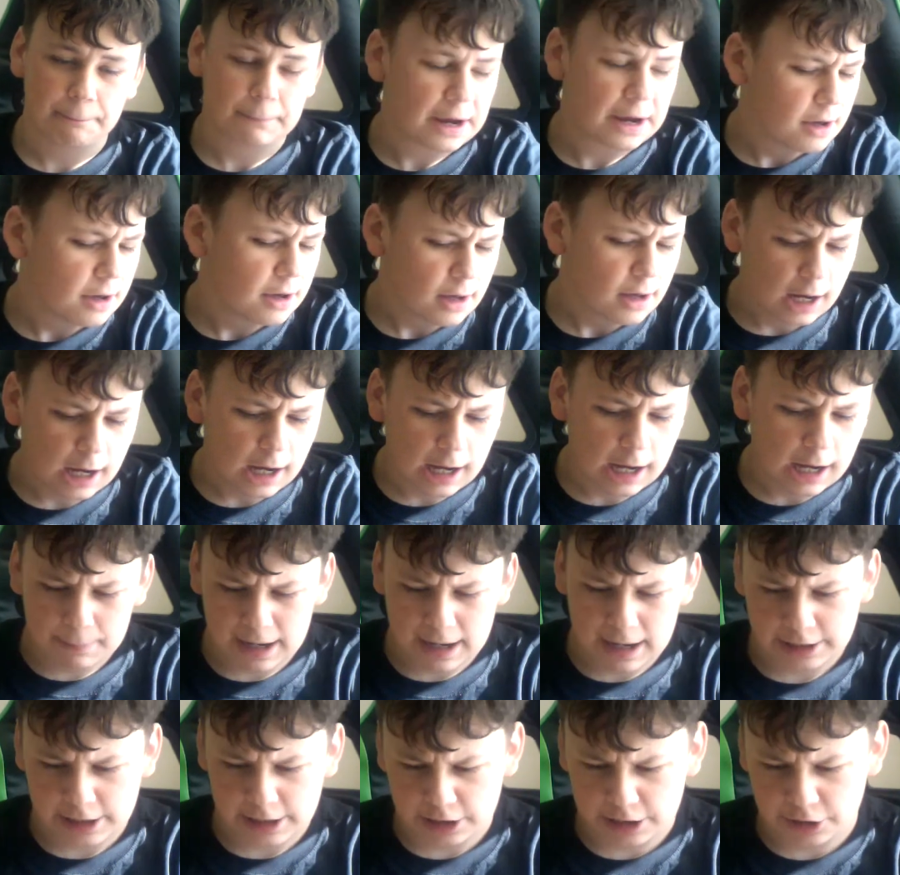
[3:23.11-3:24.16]

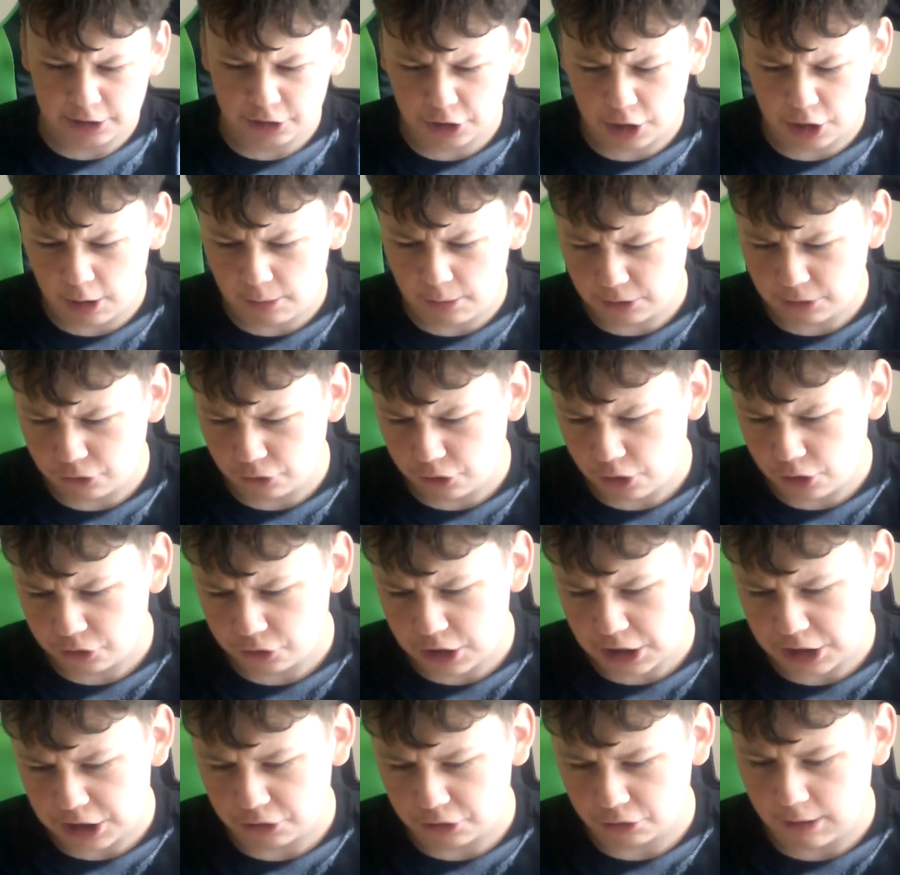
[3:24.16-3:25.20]
And then you go into the
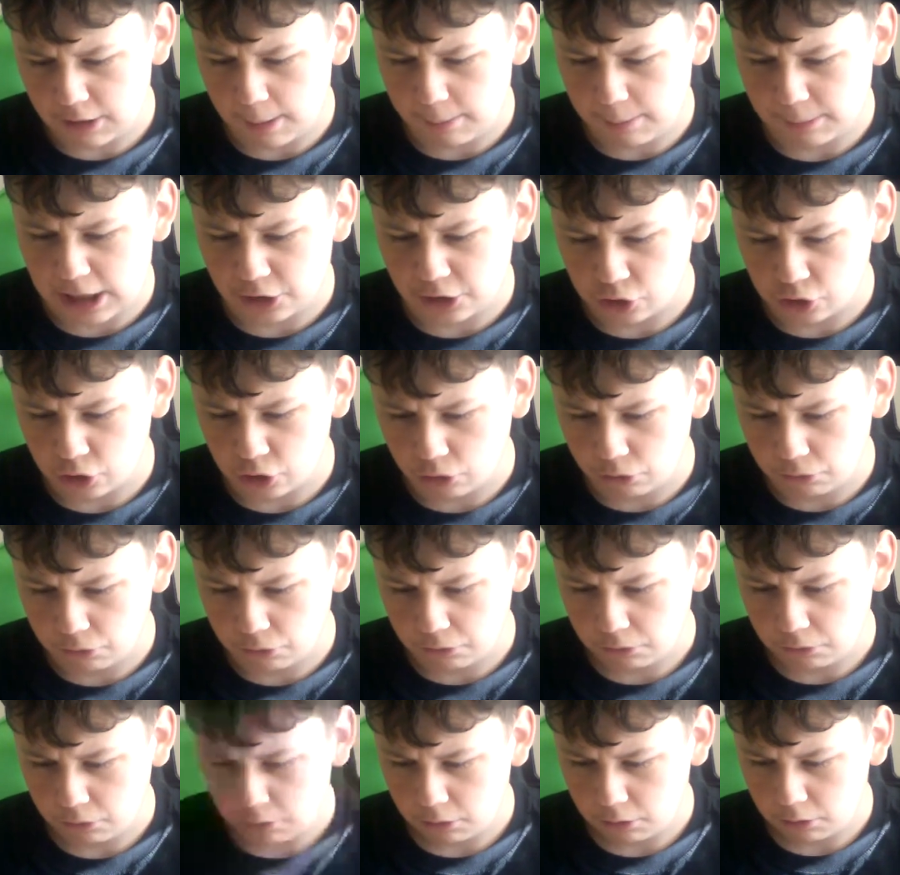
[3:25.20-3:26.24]
decontamination
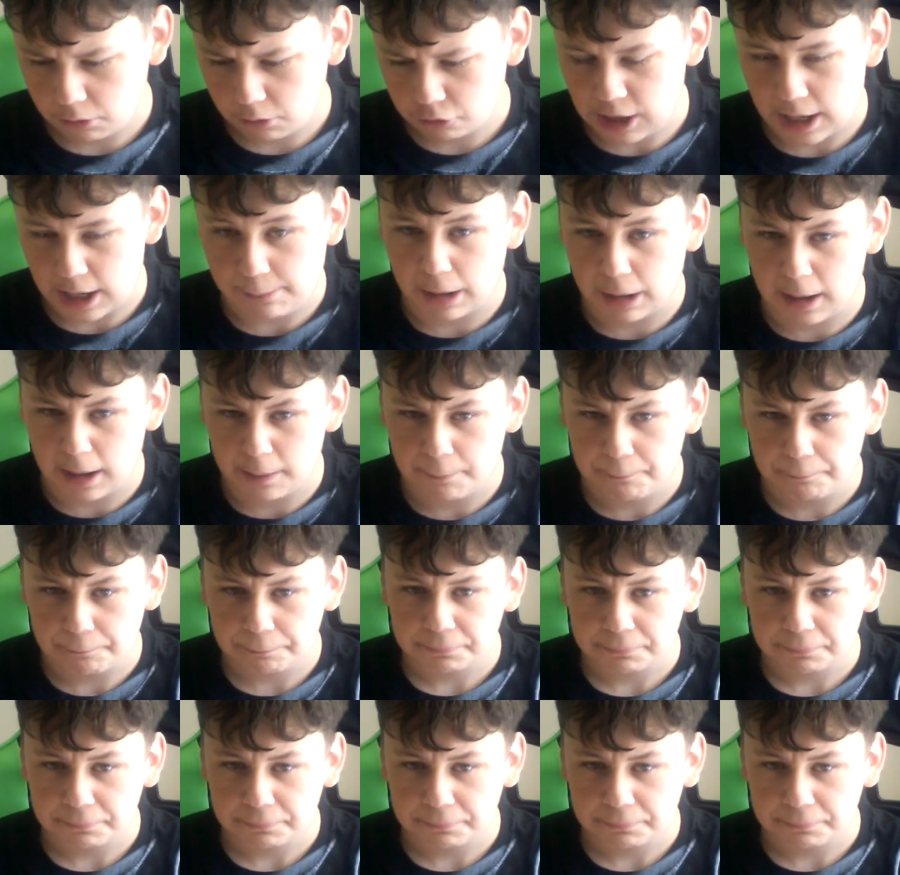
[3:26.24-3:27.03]
chamber.